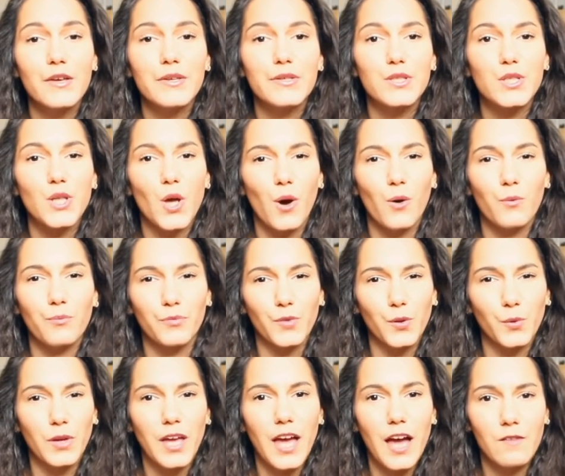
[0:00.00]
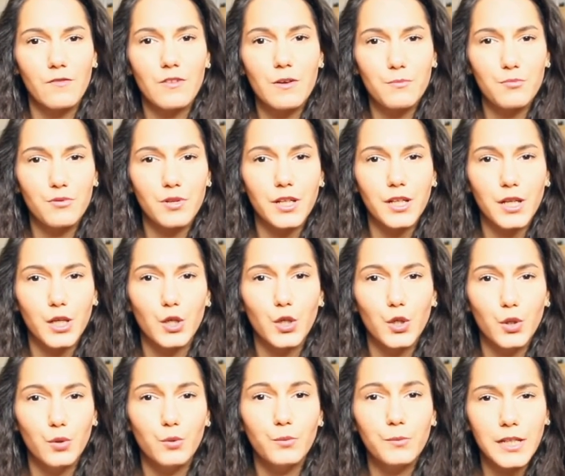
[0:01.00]
So we have a pretty
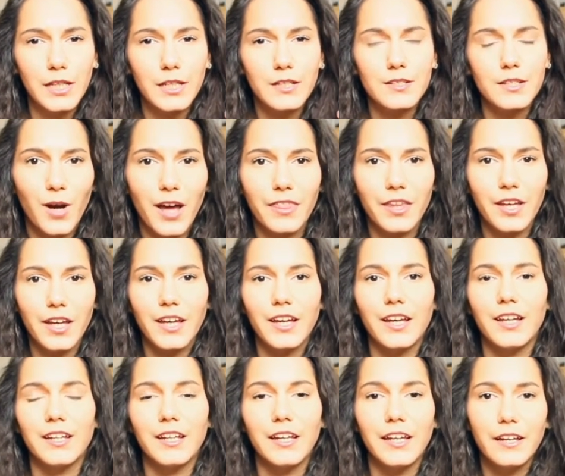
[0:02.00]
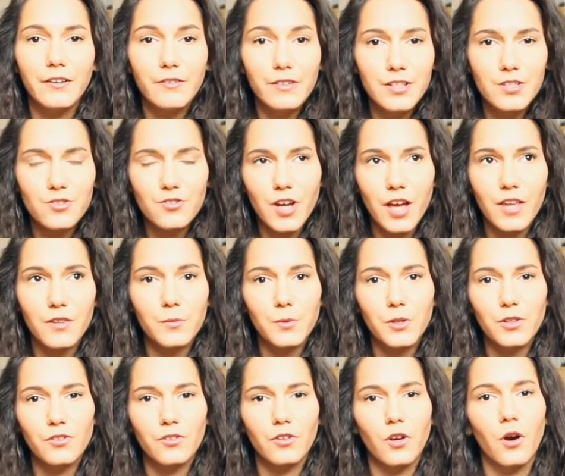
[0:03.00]
humid weather here in
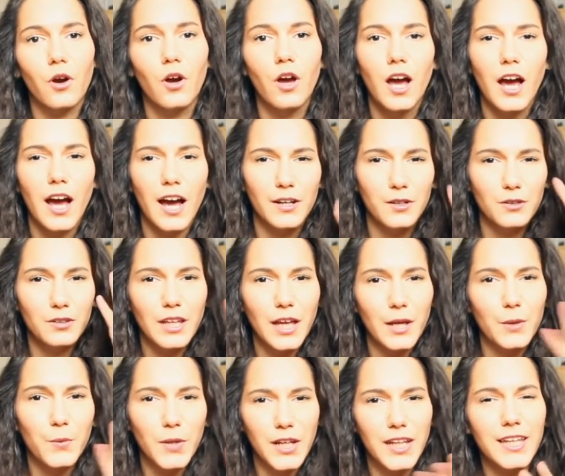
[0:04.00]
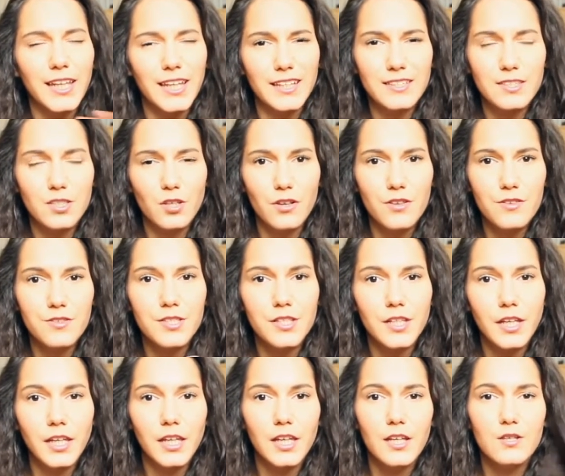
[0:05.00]
Strasbourg, so I don't like when it gets all
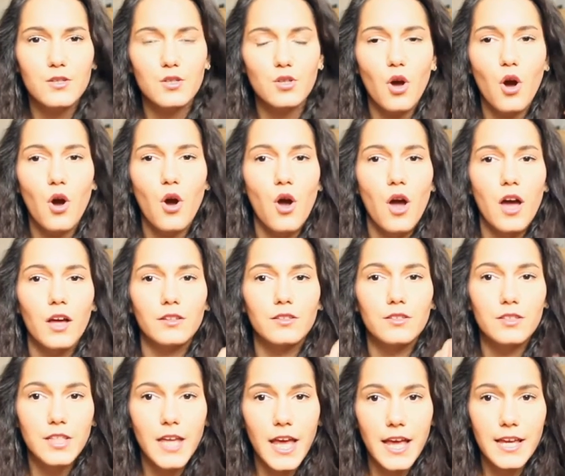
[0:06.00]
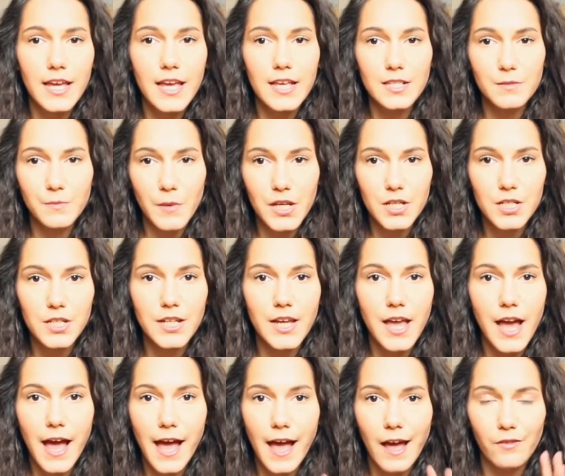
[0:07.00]
sticky. So today especially
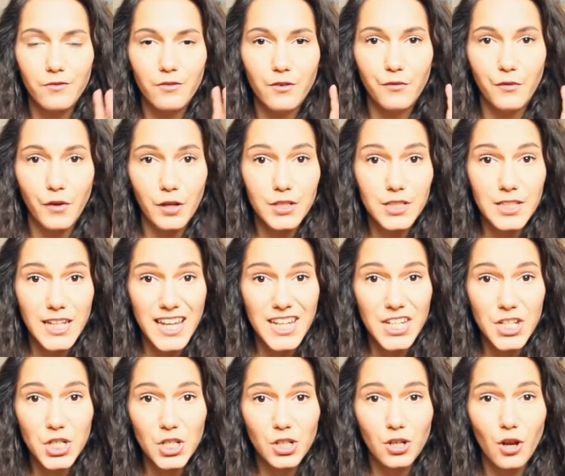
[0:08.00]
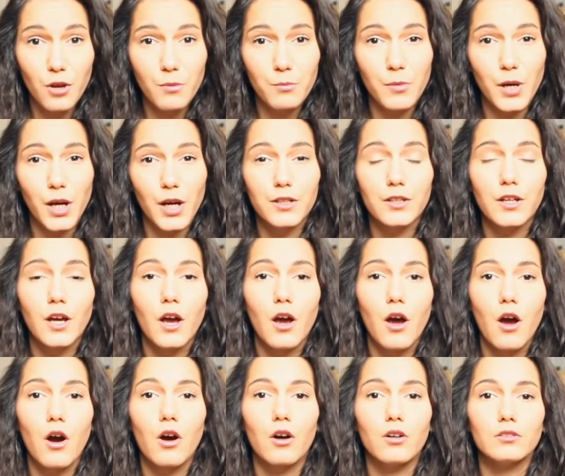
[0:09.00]
I have a foundation on, but
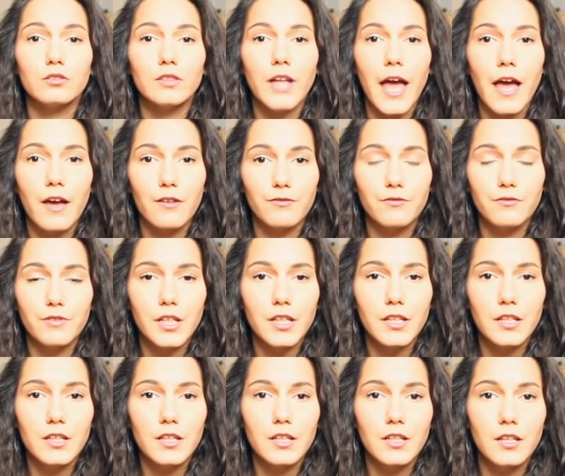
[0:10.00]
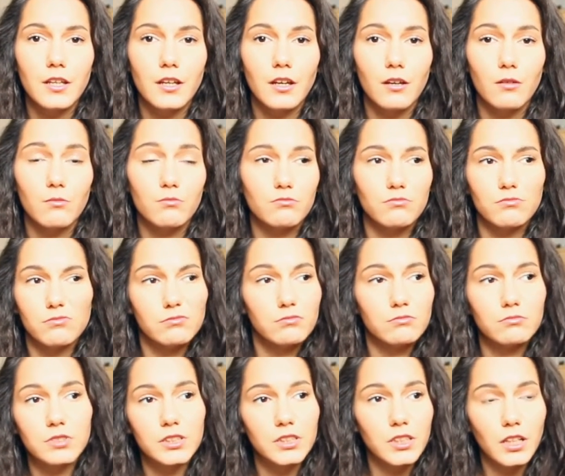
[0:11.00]
on every
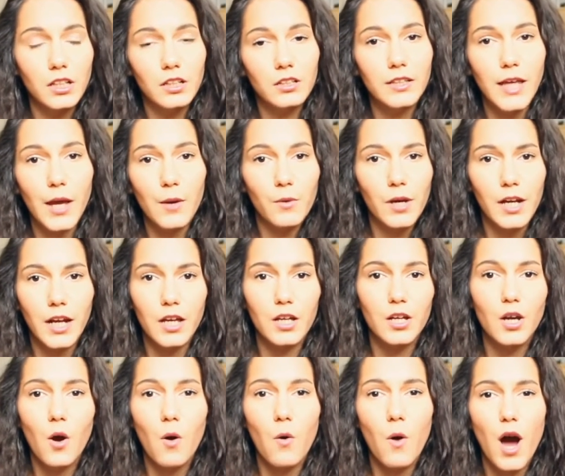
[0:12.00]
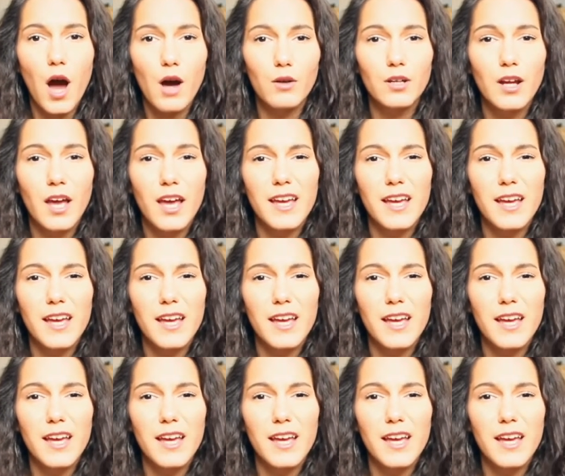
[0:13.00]
single day when I go out,